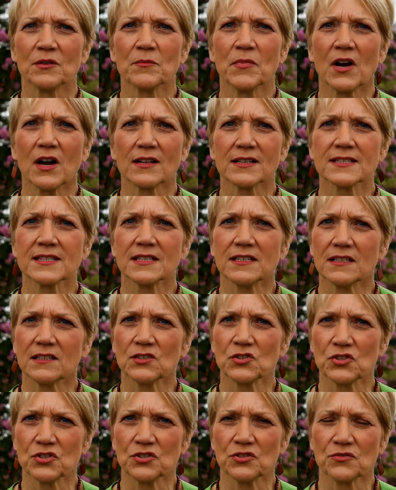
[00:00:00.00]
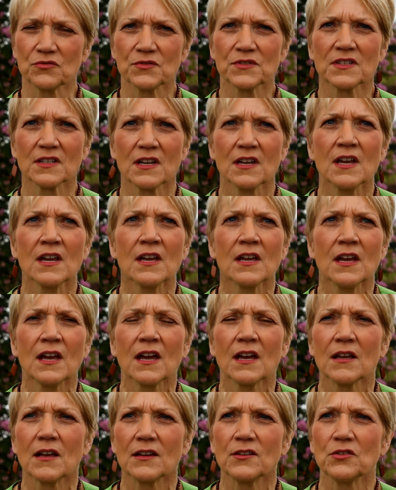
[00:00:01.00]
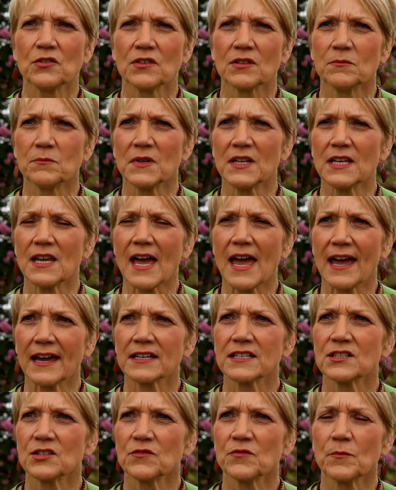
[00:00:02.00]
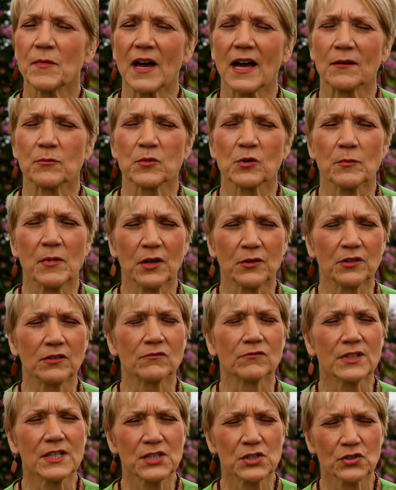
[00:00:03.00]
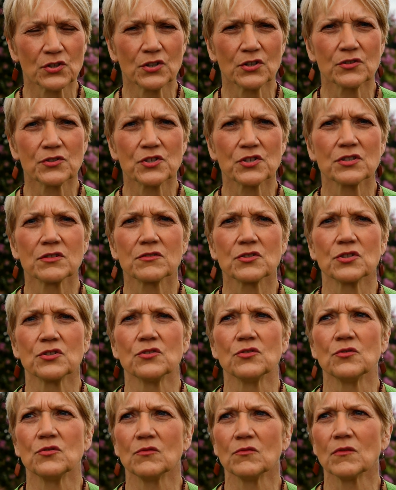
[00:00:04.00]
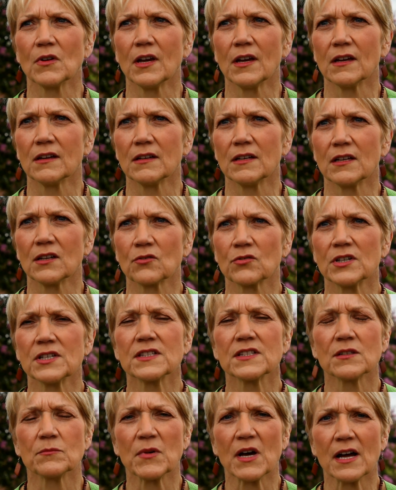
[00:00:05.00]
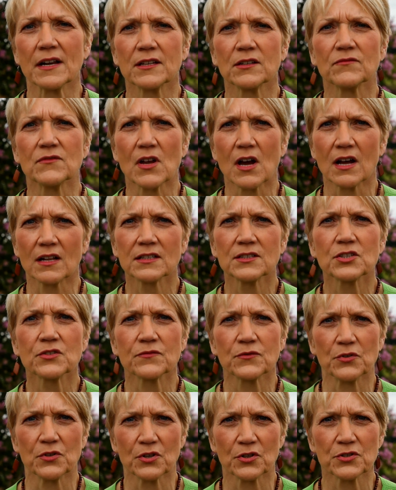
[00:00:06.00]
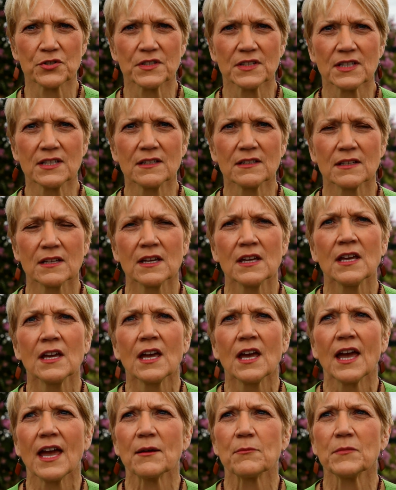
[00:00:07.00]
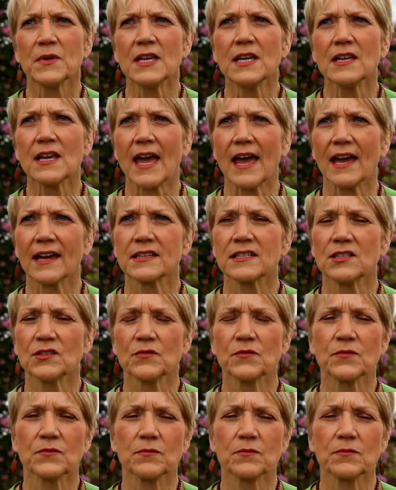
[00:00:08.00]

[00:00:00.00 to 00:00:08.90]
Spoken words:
and policy issues. You can be active by promoting research to increase the body of knowledge for nursing. Being active